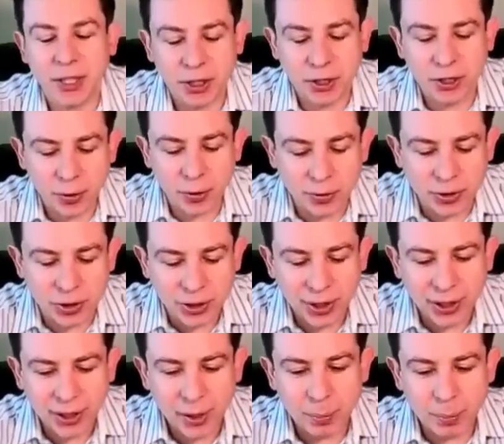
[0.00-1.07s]
huge
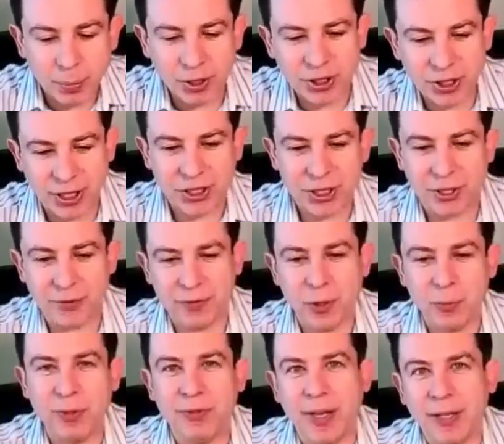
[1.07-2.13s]
projection of
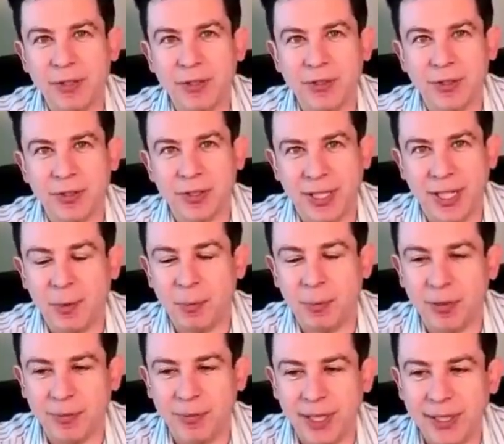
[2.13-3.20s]
human values onto an
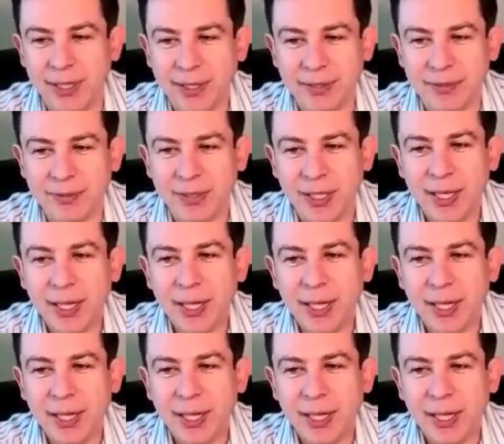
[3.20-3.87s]
animal right because yeah